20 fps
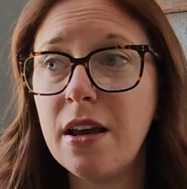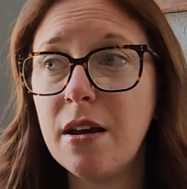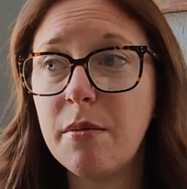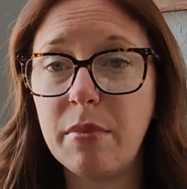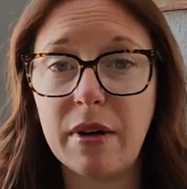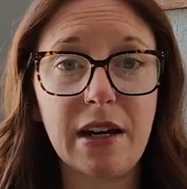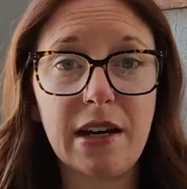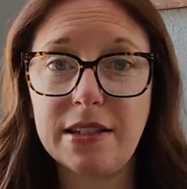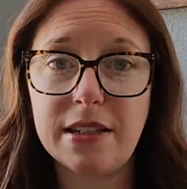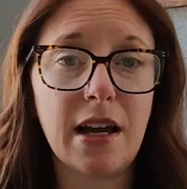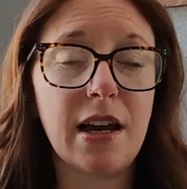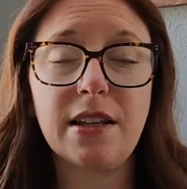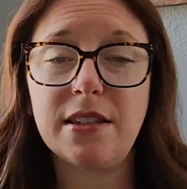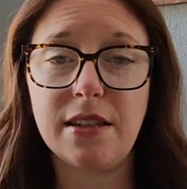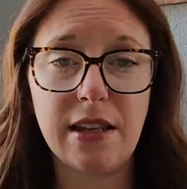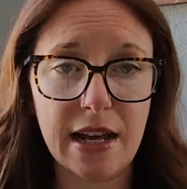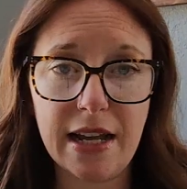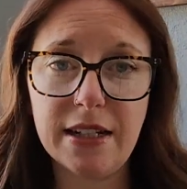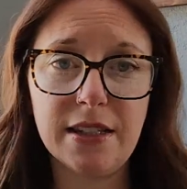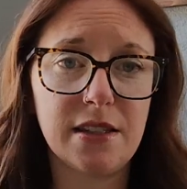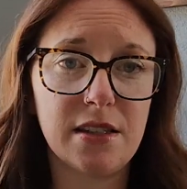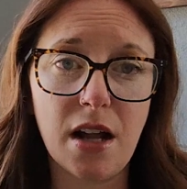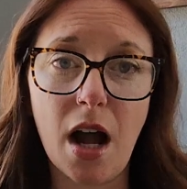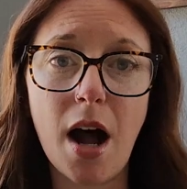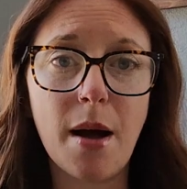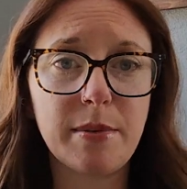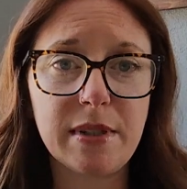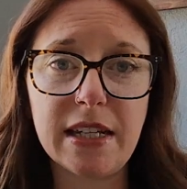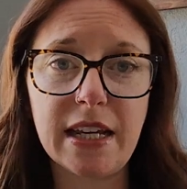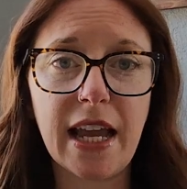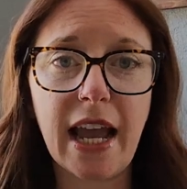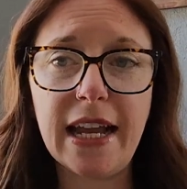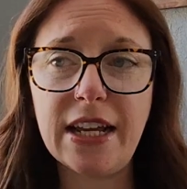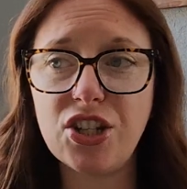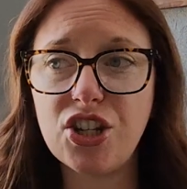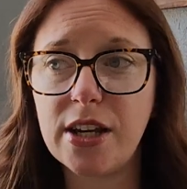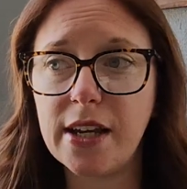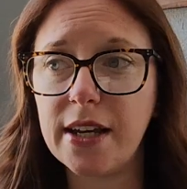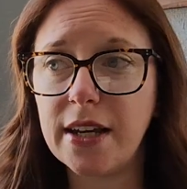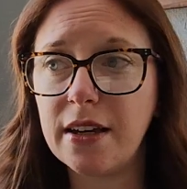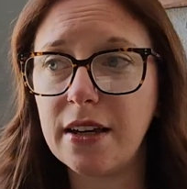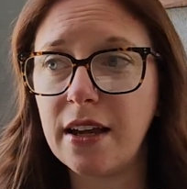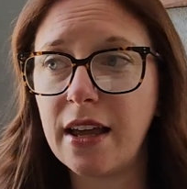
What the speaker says: because I had stopped engaging.